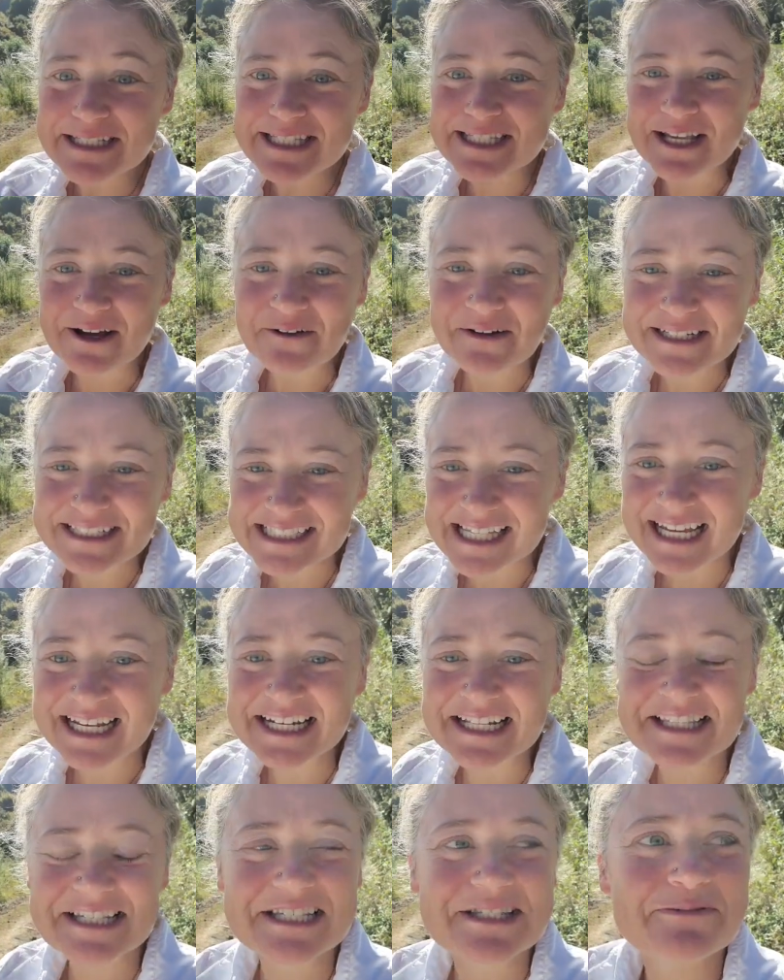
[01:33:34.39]
so
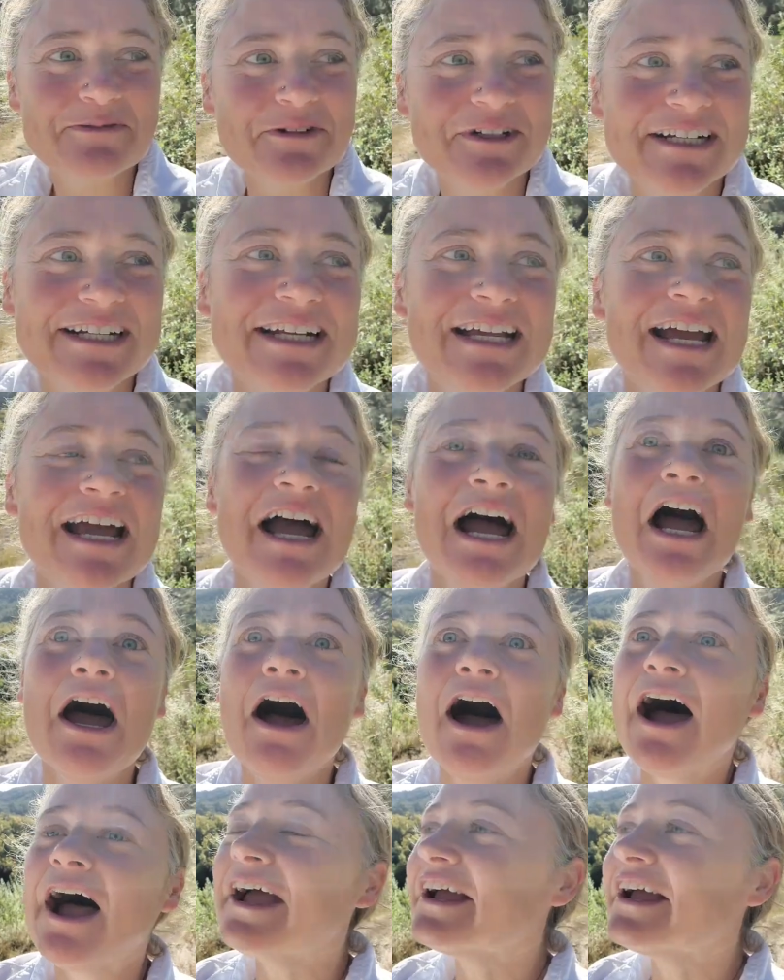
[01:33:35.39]
excited this morning. I